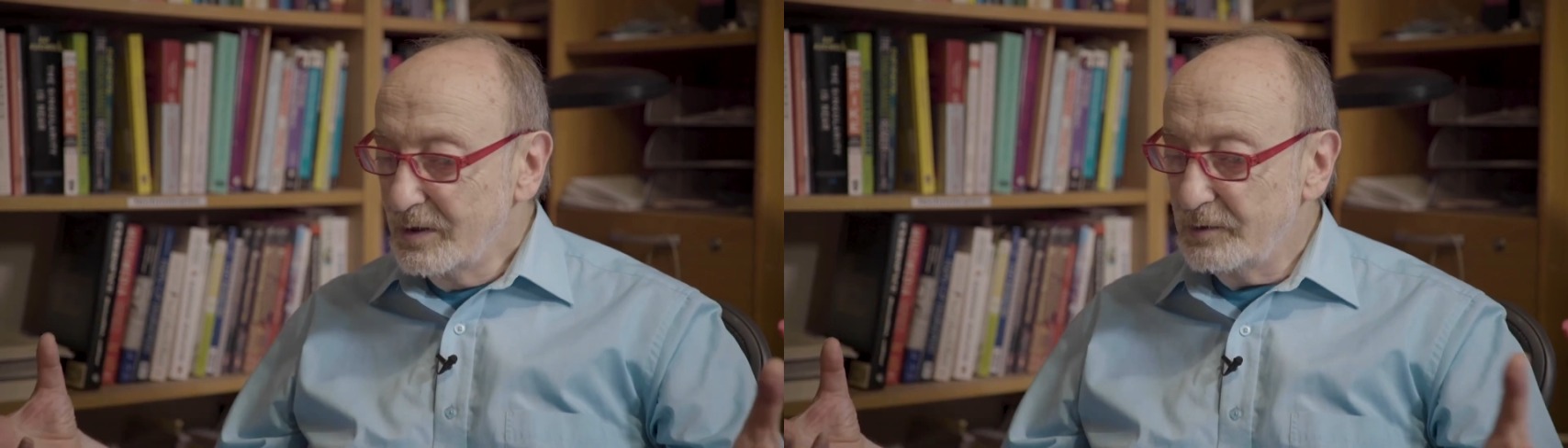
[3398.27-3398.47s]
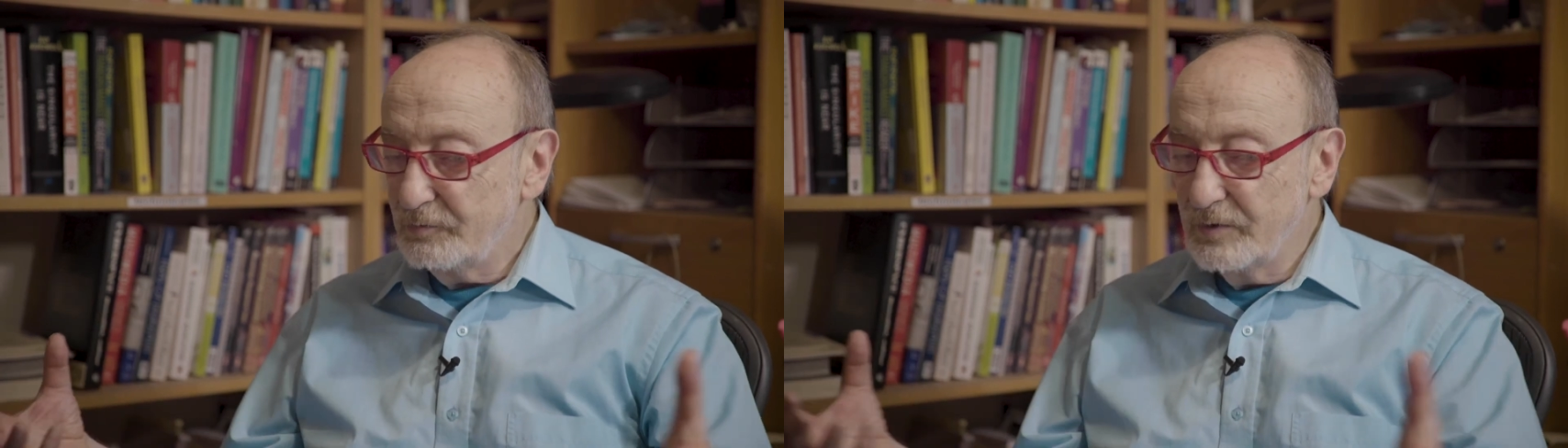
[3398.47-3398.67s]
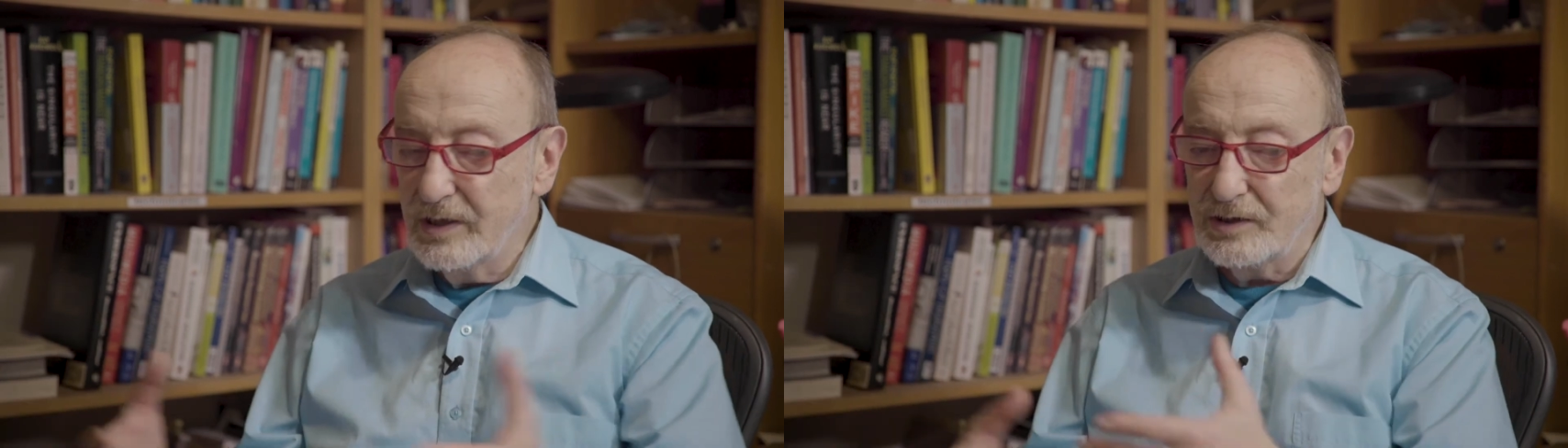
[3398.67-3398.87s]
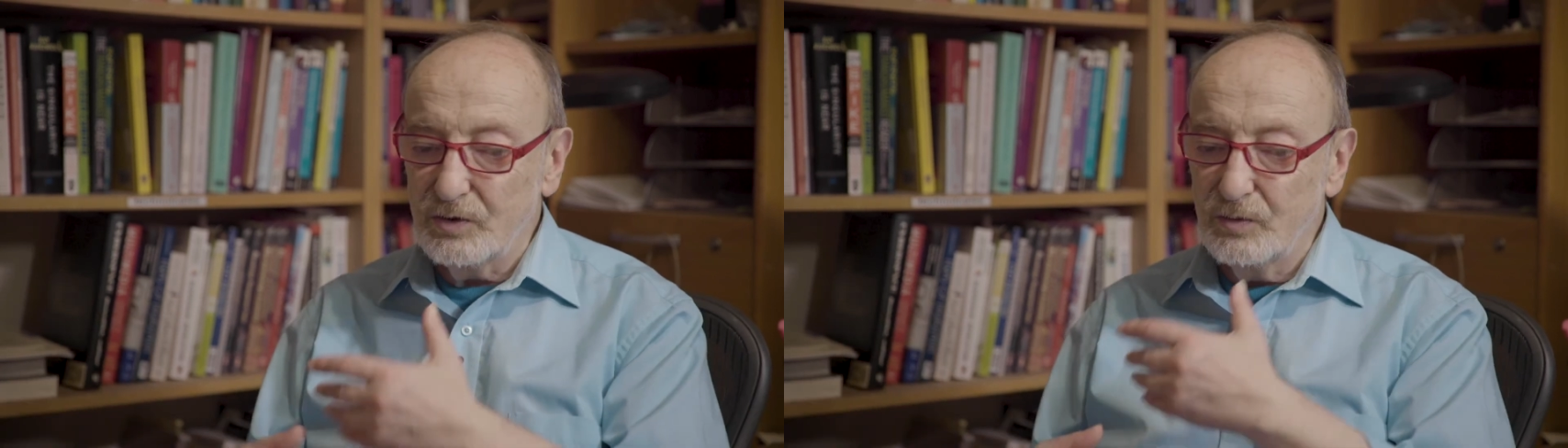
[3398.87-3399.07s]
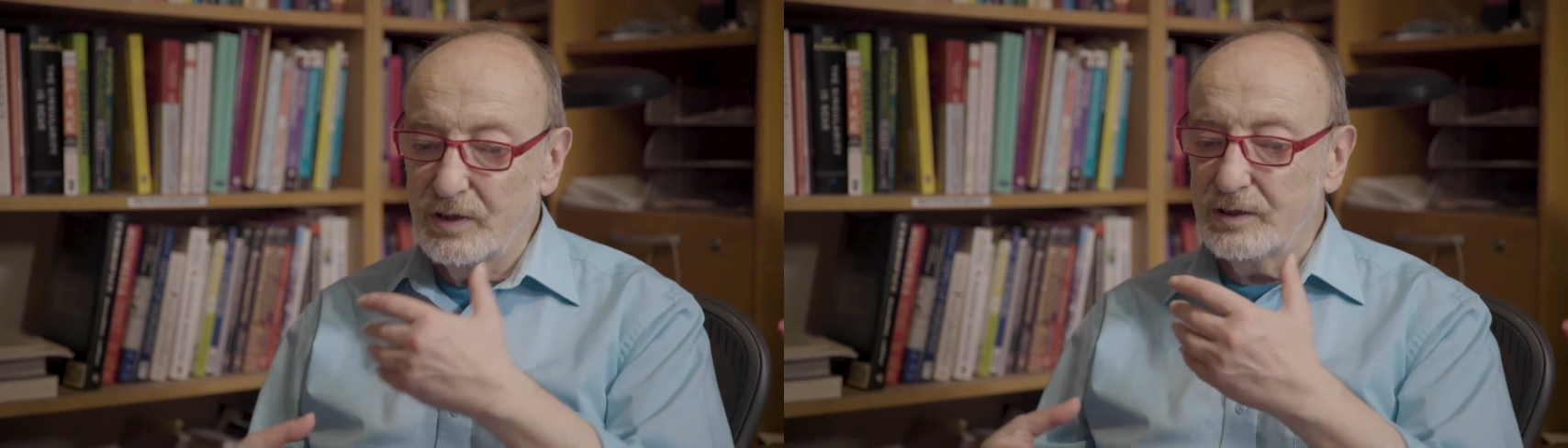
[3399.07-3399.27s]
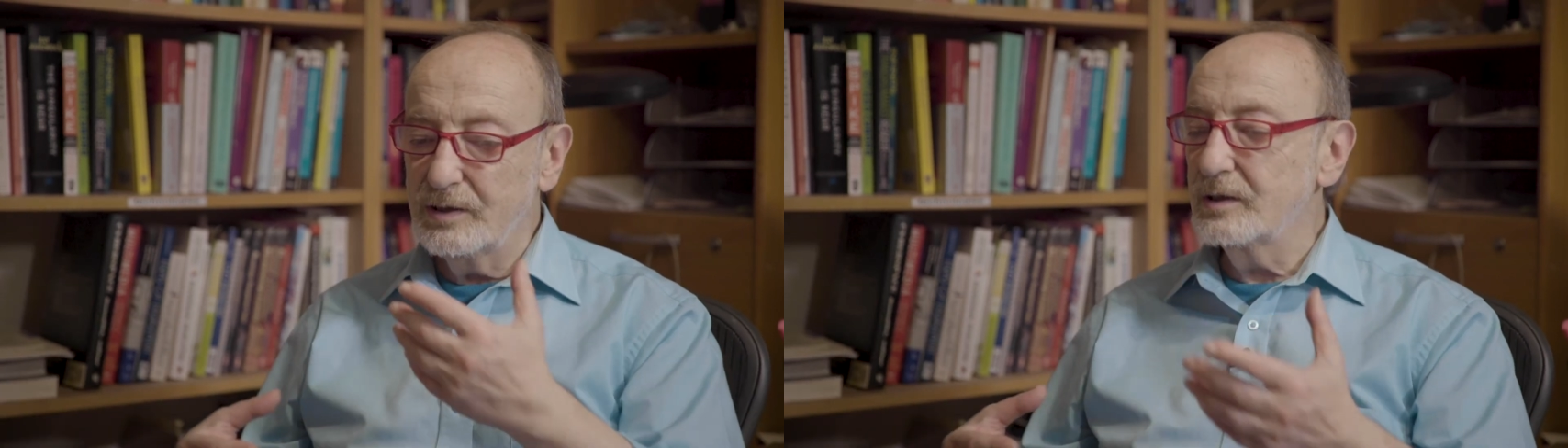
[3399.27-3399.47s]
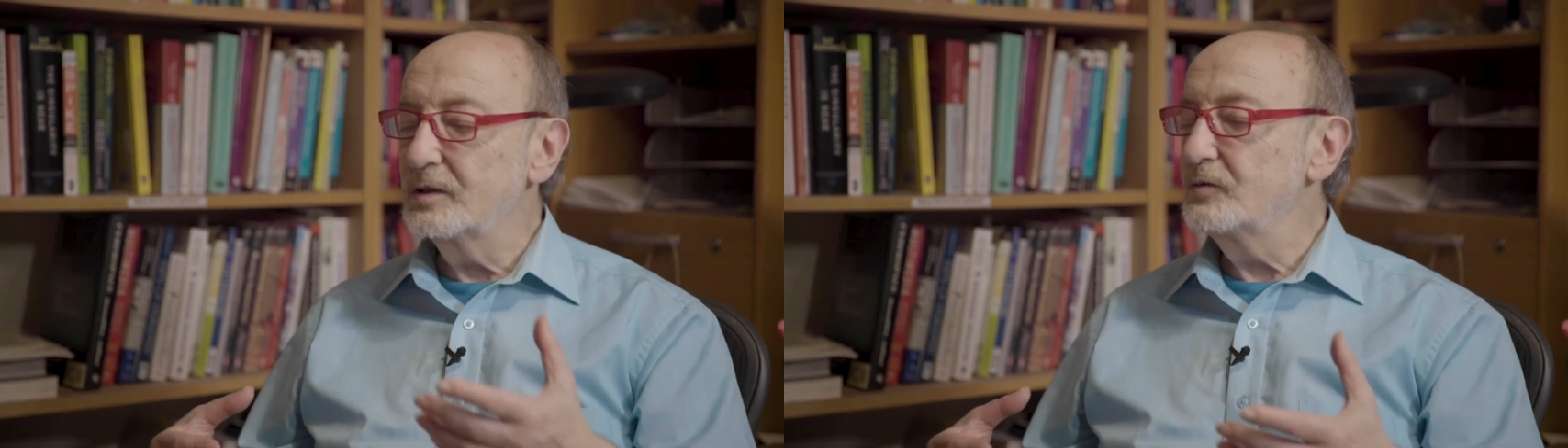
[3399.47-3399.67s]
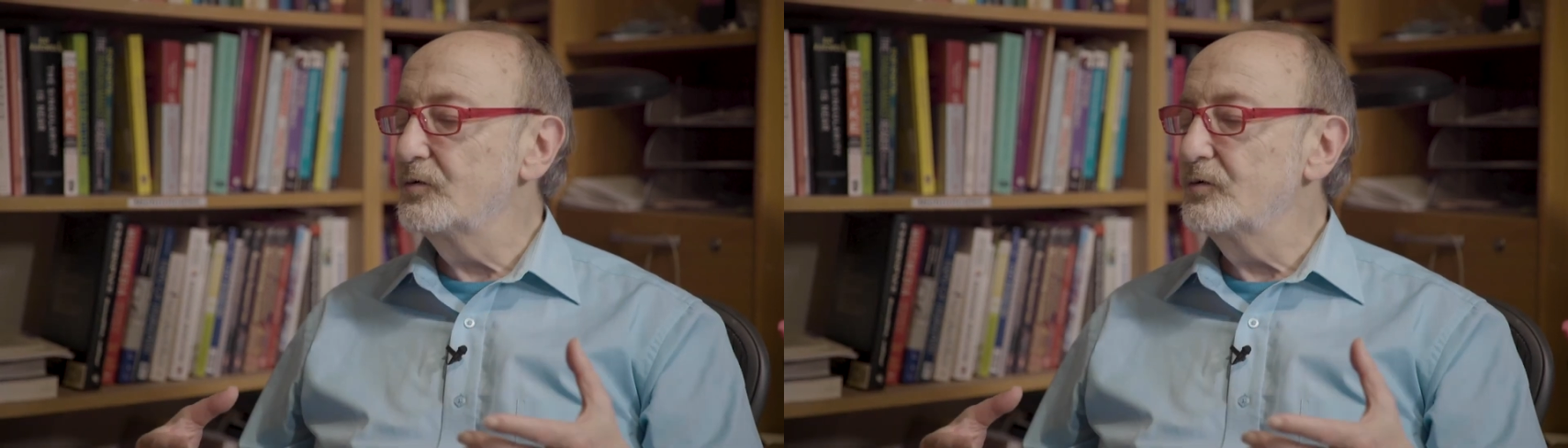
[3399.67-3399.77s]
if we get together